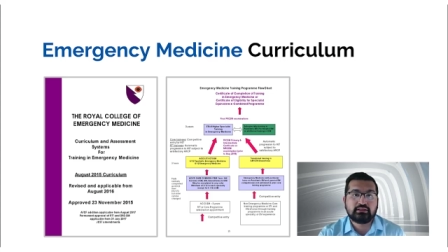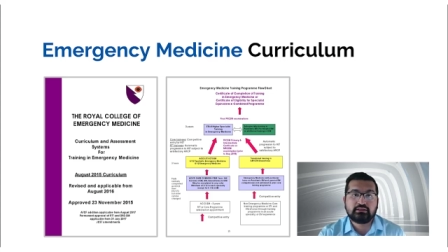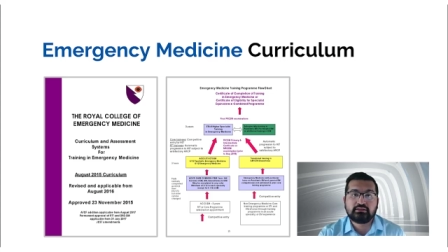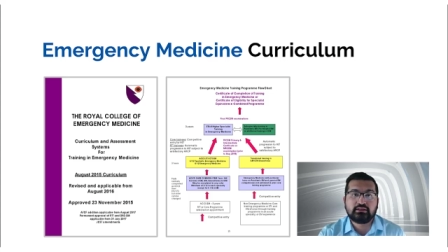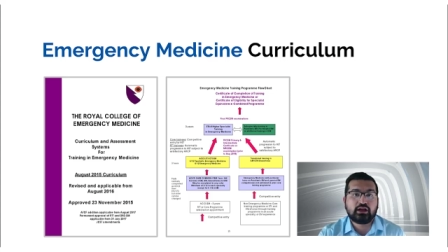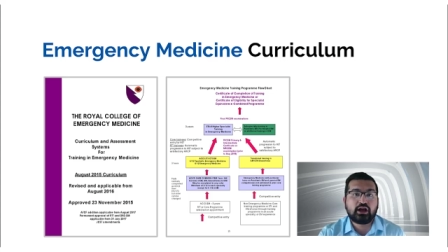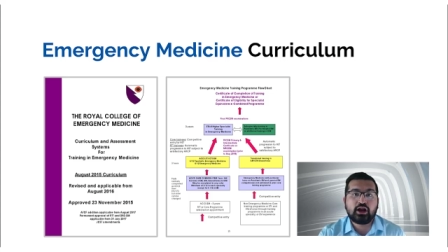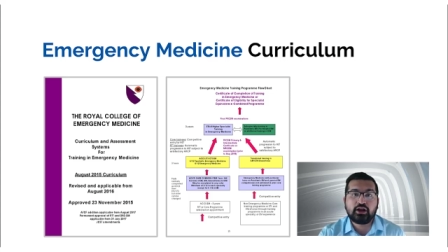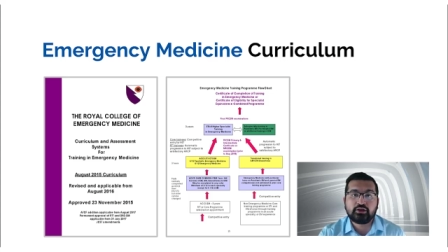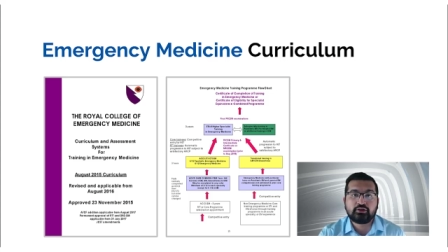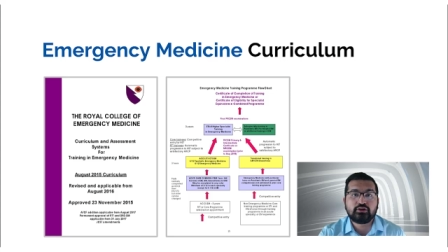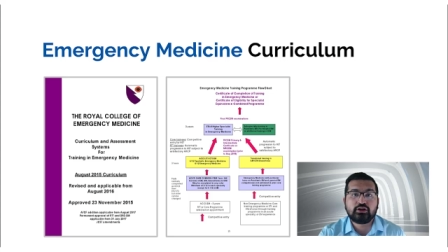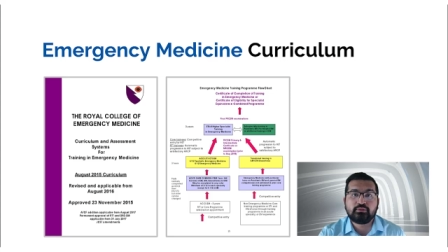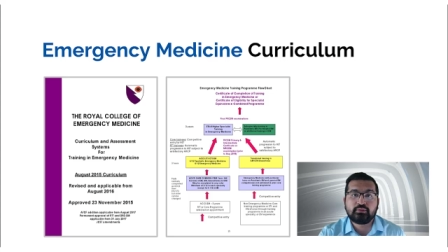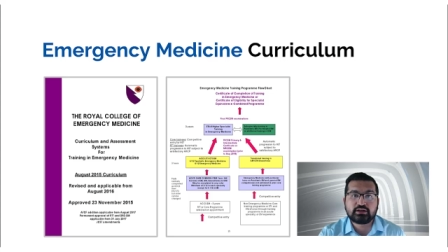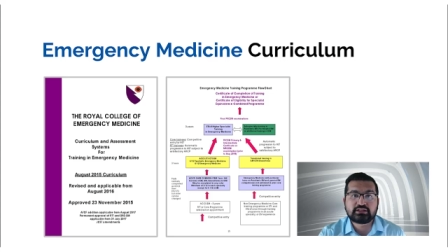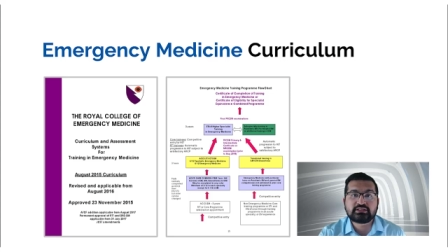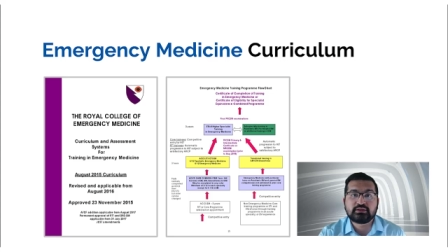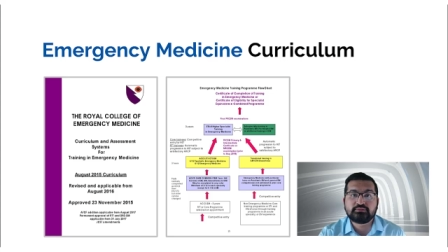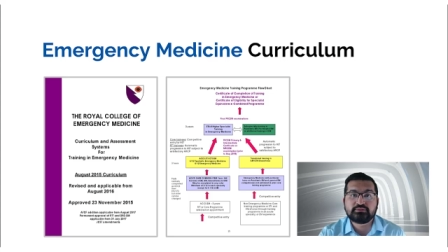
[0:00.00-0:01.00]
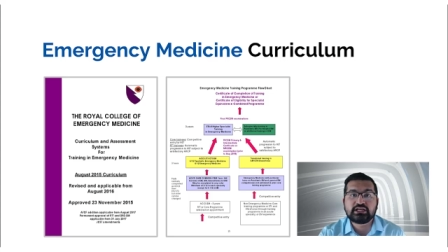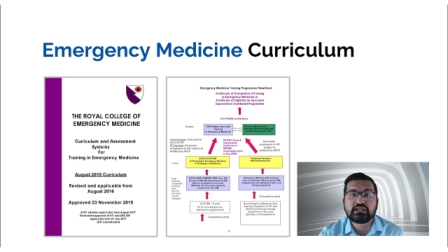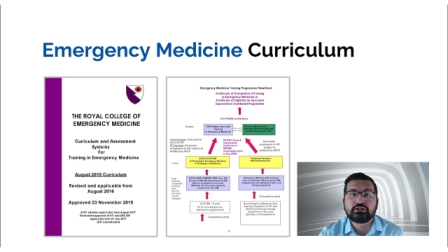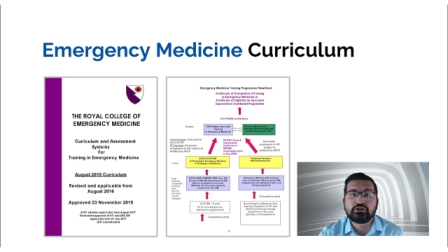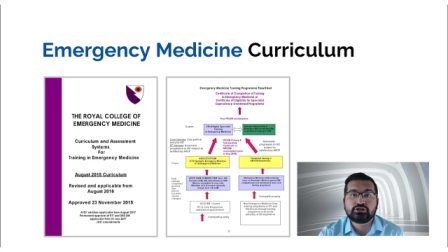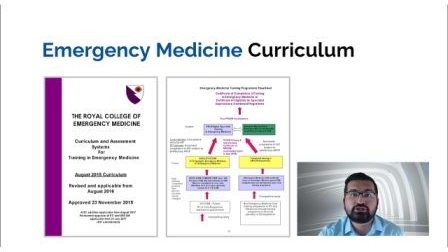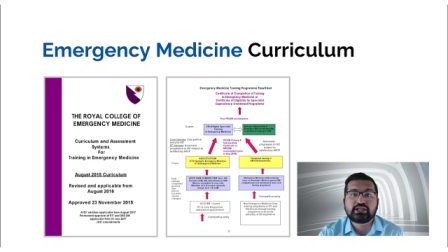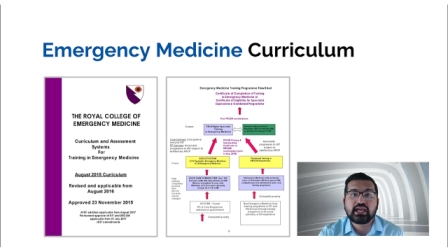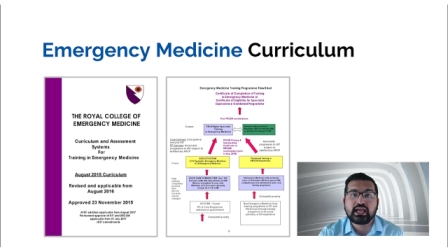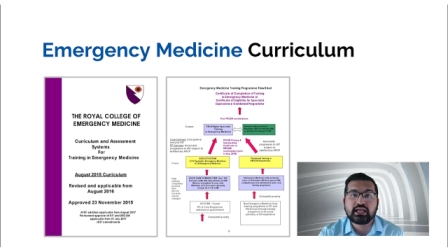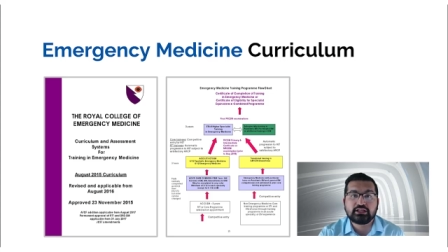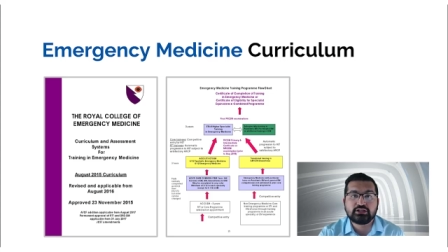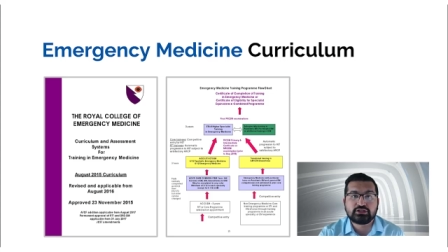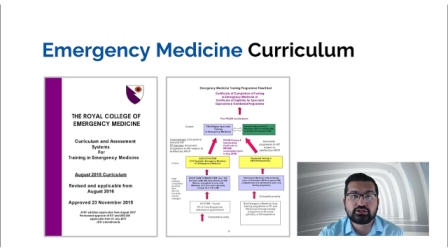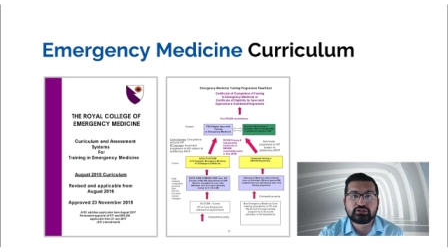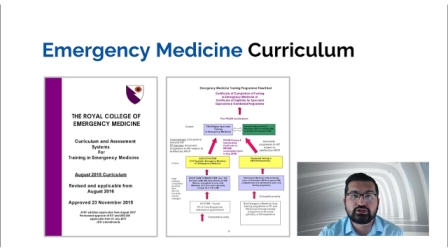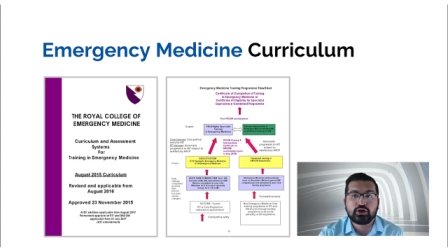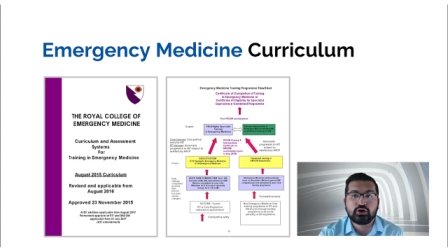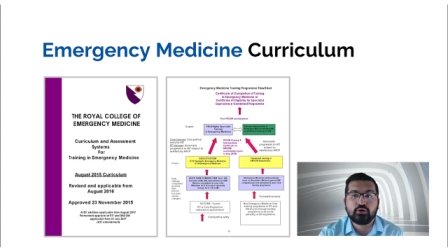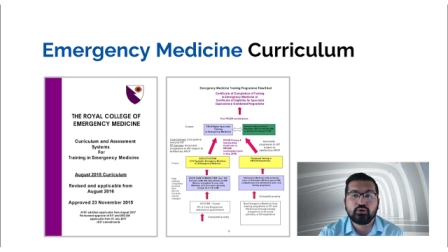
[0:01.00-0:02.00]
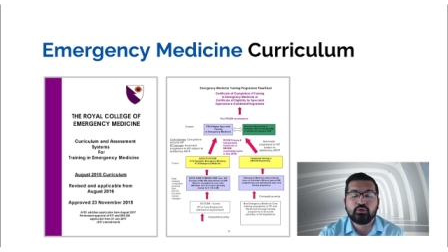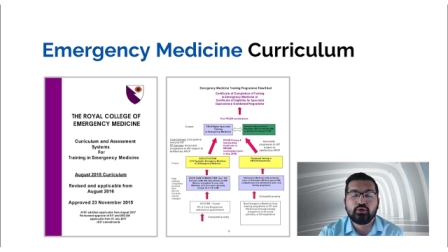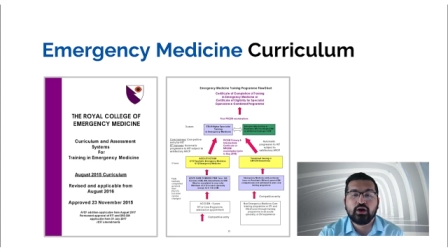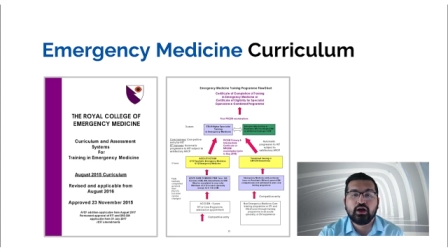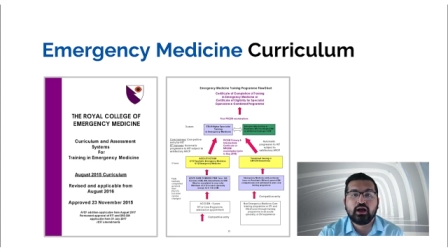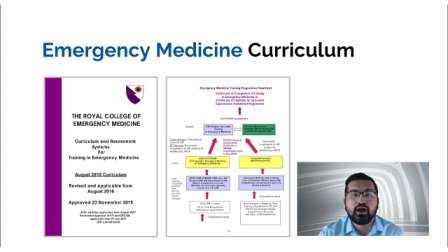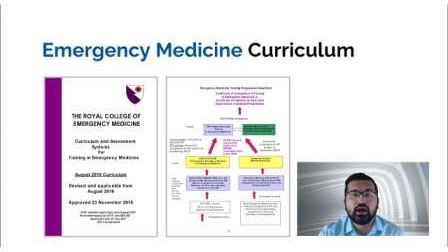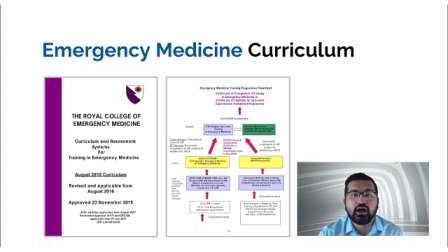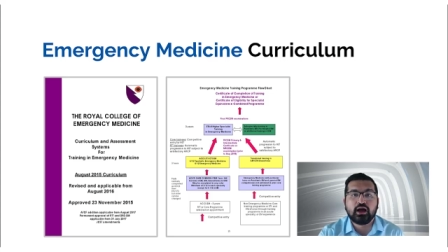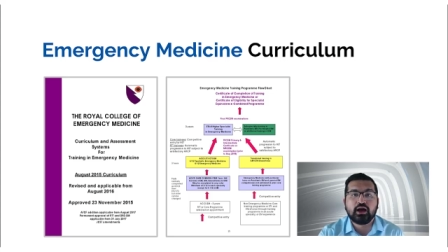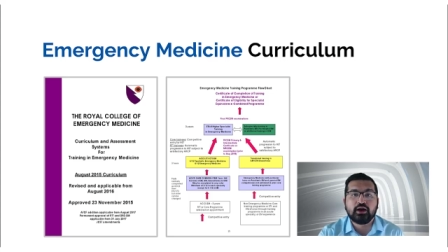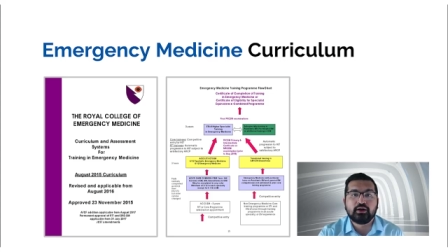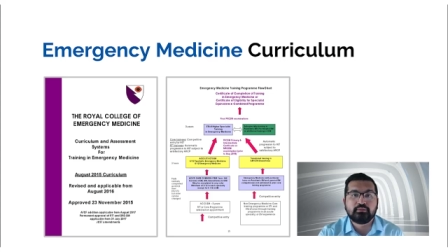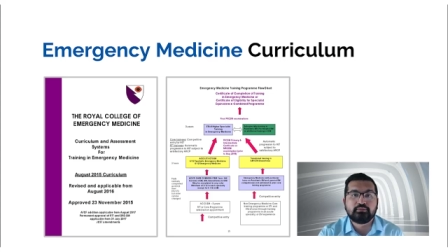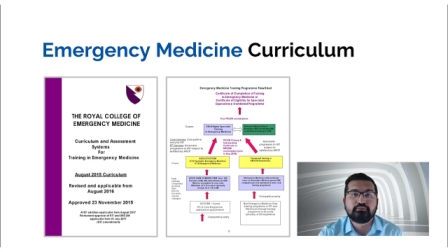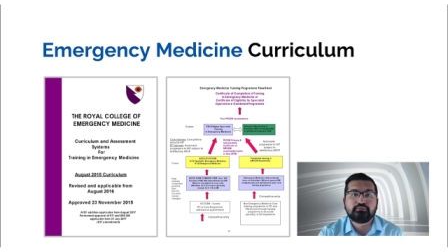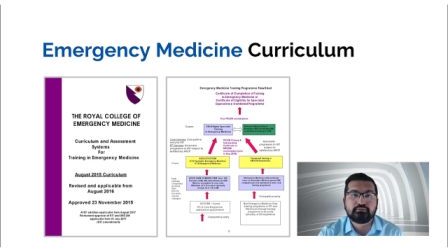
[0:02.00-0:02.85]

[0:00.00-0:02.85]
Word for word: The curriculum are subject to change, so uh,